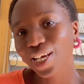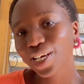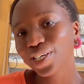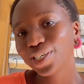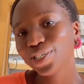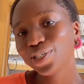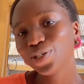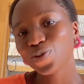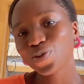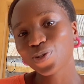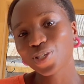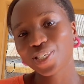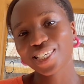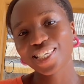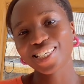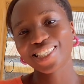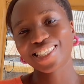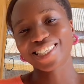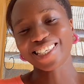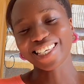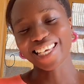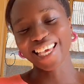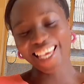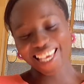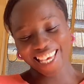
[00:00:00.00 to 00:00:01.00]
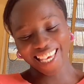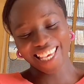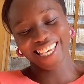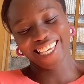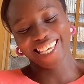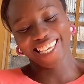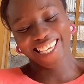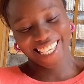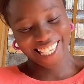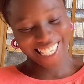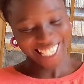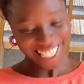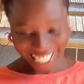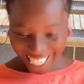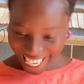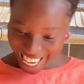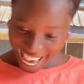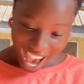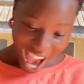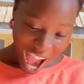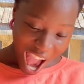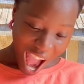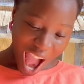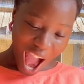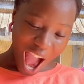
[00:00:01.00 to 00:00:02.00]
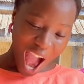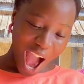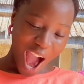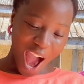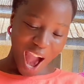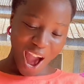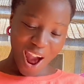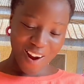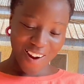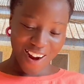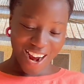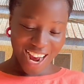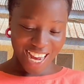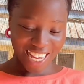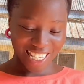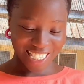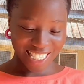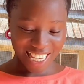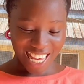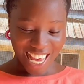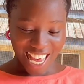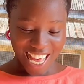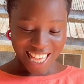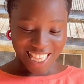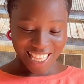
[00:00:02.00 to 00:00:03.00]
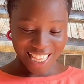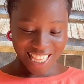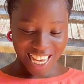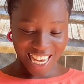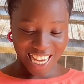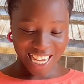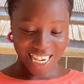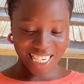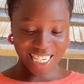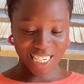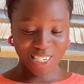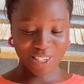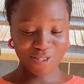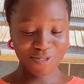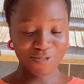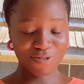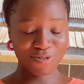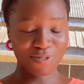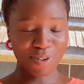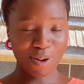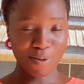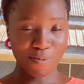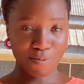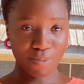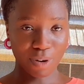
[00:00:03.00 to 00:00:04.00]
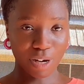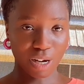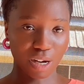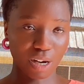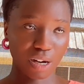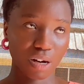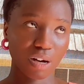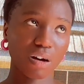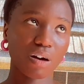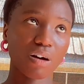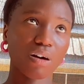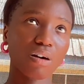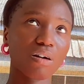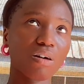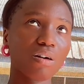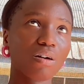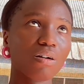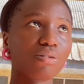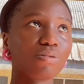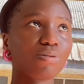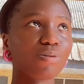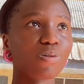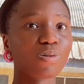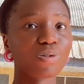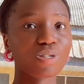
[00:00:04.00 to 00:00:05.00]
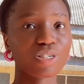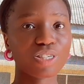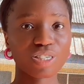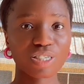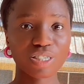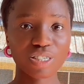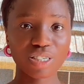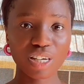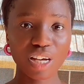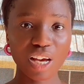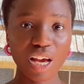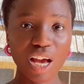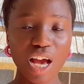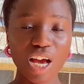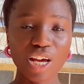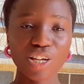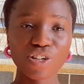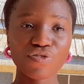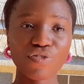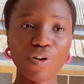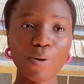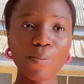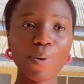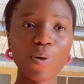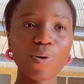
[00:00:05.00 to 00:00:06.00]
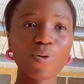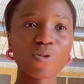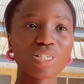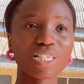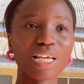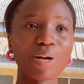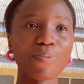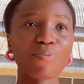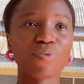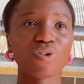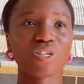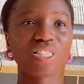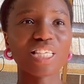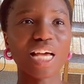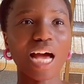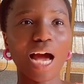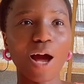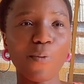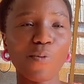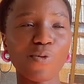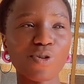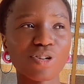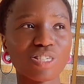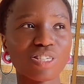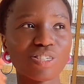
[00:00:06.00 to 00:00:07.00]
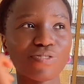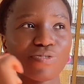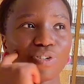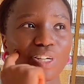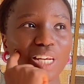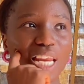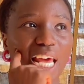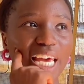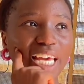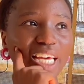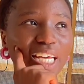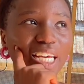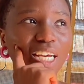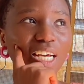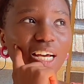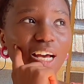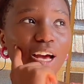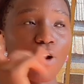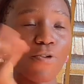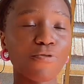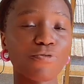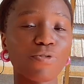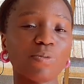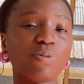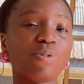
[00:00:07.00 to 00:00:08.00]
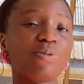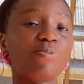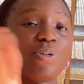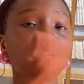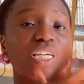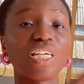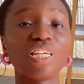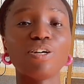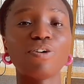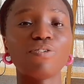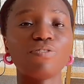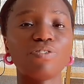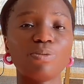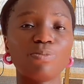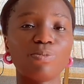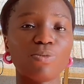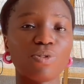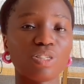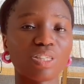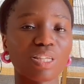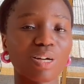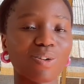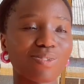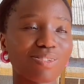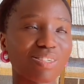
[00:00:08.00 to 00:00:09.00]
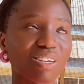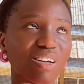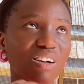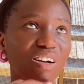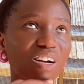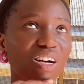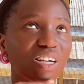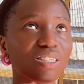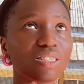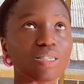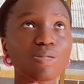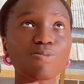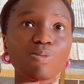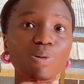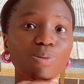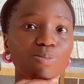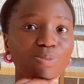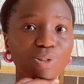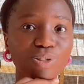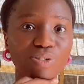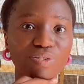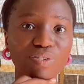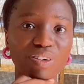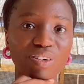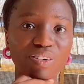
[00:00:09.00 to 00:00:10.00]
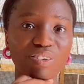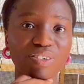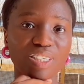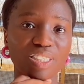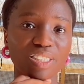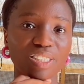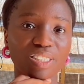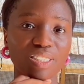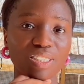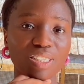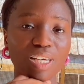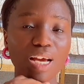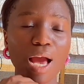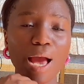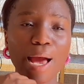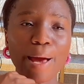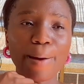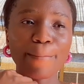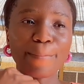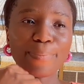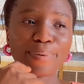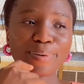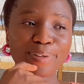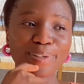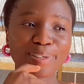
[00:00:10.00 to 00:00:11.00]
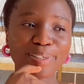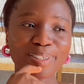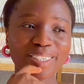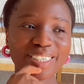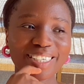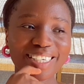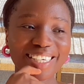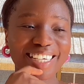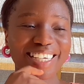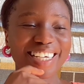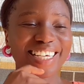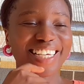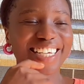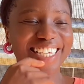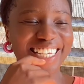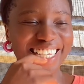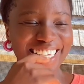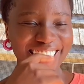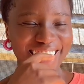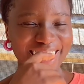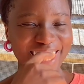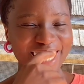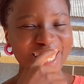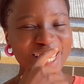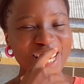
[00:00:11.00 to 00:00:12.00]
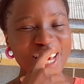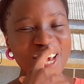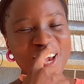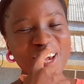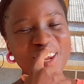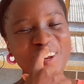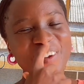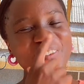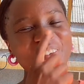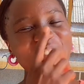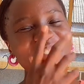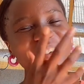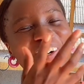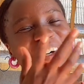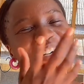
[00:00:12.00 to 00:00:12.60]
you see it. All right. Then November. Oh gosh, November was that month that I was even like, from the beginning of the month, I was like, can this month be over already? But November